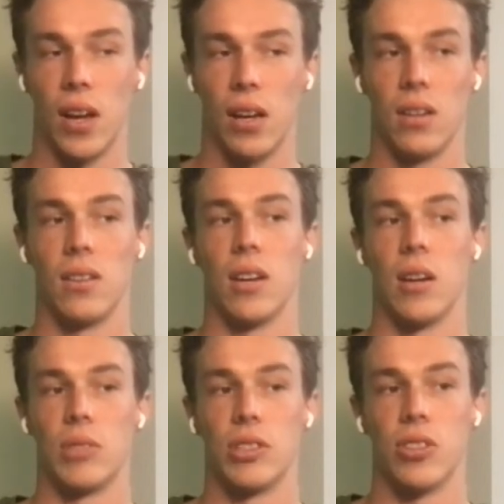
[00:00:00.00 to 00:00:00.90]
and
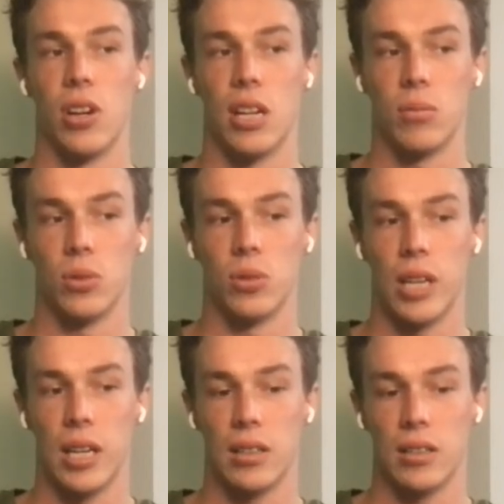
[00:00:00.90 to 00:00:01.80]
I'm just so humbled
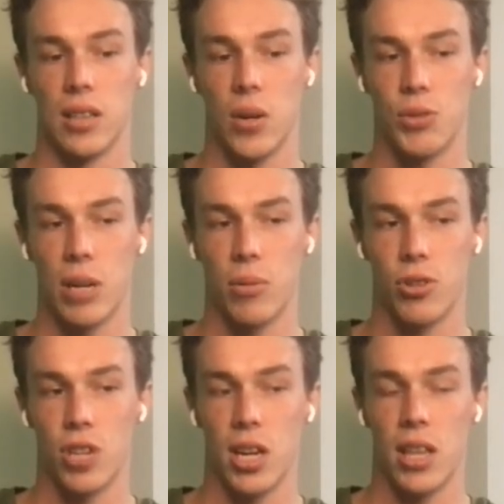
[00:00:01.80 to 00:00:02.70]
that I was able
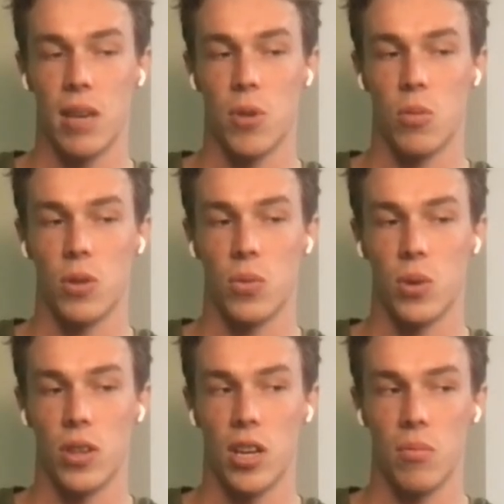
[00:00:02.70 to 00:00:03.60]
to share that moment
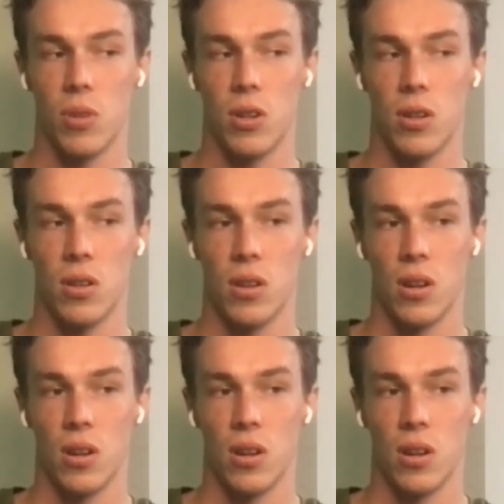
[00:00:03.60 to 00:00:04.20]
with him and